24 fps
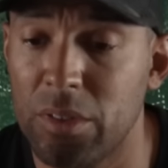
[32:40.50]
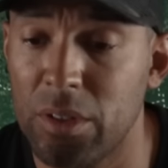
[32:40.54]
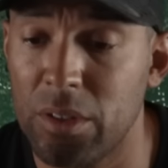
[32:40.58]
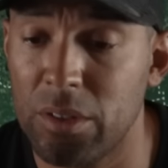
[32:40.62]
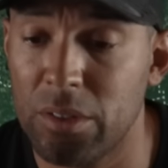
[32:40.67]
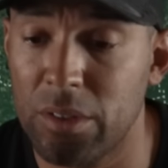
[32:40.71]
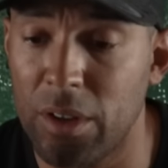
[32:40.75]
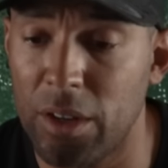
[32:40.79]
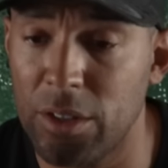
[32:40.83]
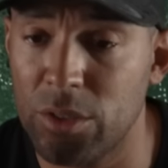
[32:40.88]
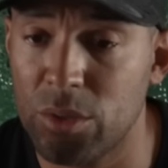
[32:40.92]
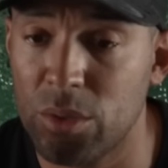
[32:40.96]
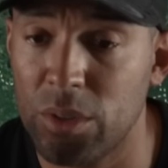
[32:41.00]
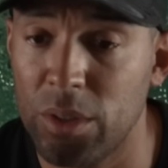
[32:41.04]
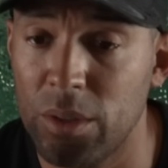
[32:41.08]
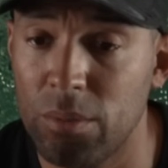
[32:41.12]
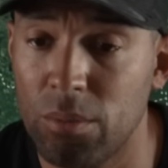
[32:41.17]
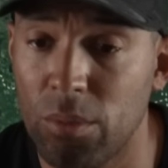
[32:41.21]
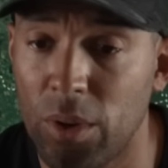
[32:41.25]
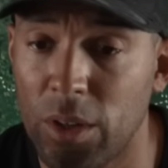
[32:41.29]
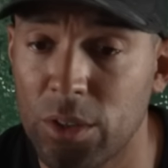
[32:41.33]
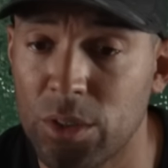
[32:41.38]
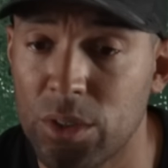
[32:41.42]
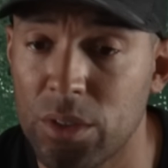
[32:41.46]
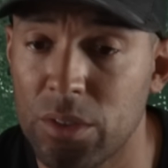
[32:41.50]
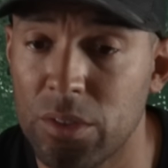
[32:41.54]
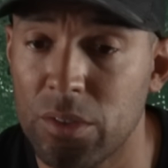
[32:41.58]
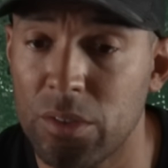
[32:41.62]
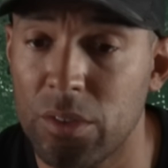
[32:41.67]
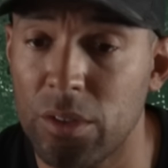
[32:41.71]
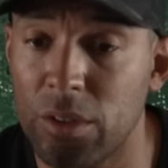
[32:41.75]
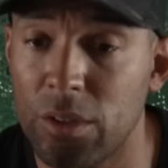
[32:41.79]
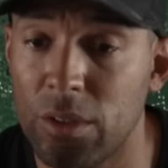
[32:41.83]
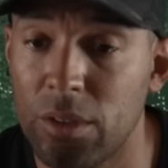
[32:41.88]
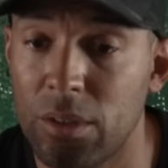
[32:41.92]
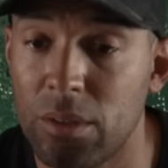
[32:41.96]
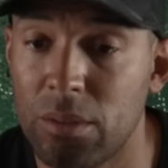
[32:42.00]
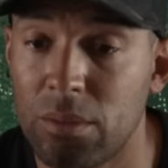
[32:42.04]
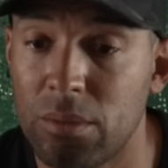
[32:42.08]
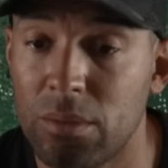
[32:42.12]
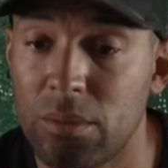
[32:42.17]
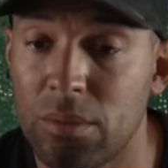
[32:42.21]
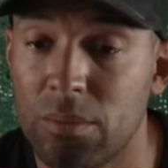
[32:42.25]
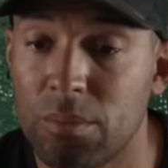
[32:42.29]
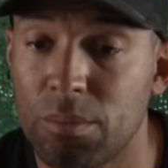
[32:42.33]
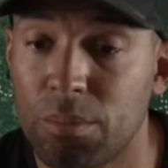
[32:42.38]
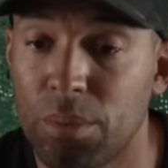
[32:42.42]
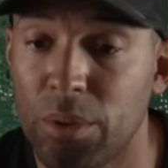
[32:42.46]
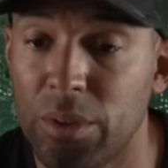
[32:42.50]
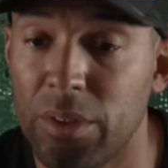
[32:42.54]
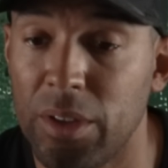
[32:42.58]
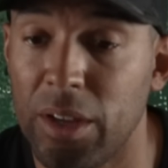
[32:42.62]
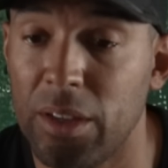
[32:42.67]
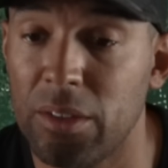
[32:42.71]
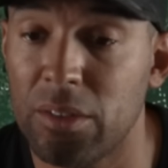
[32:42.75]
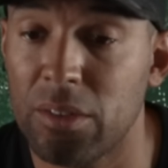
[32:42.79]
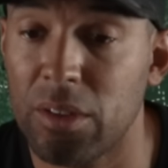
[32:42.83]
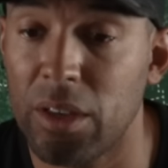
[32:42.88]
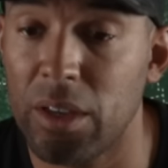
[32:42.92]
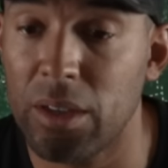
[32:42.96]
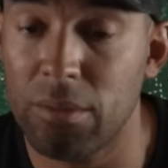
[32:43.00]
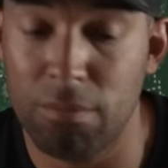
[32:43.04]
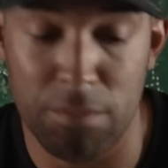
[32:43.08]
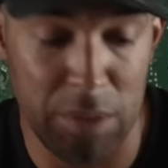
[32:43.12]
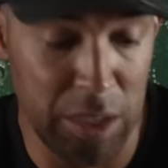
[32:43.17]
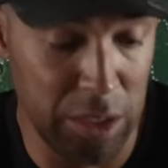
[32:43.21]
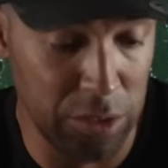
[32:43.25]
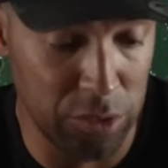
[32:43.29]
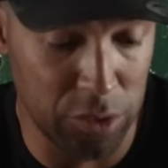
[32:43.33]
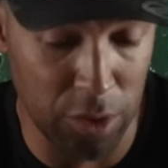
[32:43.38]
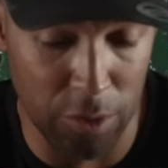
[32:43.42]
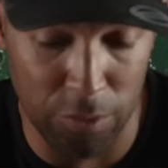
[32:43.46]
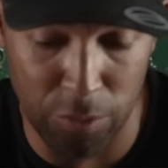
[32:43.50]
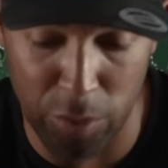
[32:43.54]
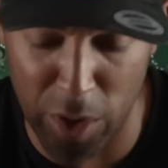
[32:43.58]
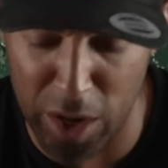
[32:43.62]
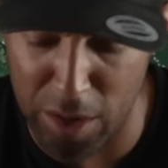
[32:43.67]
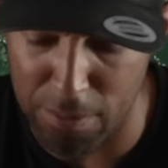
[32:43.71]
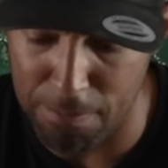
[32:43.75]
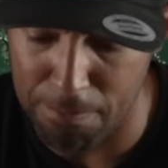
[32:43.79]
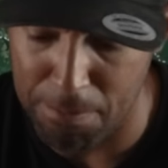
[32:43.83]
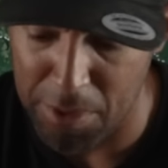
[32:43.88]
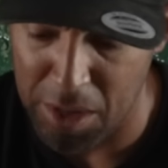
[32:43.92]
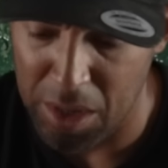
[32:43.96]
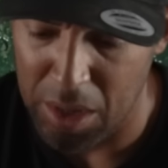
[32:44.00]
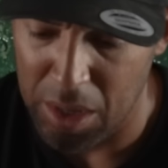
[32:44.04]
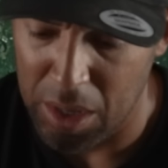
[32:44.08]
in his country, Russia still pretends like he's their friend.